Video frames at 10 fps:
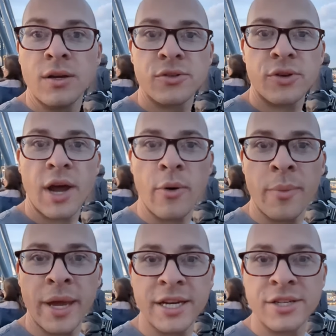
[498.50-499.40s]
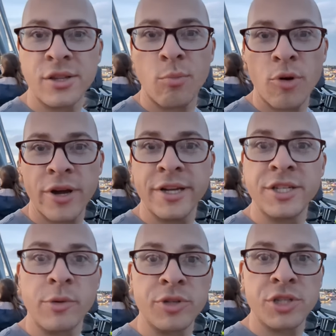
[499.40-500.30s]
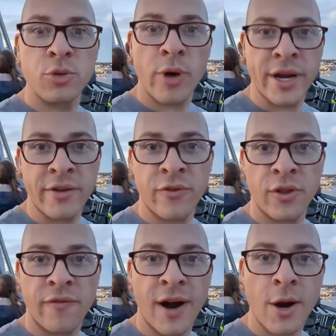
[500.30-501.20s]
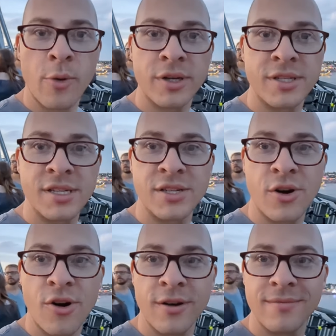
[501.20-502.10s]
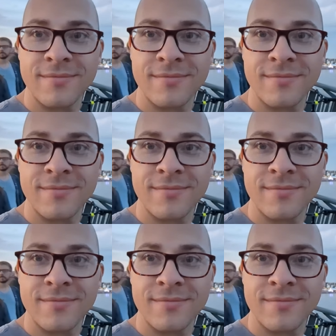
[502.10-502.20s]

So now we made it to the bridge, and we're just waiting for the fireworks to start.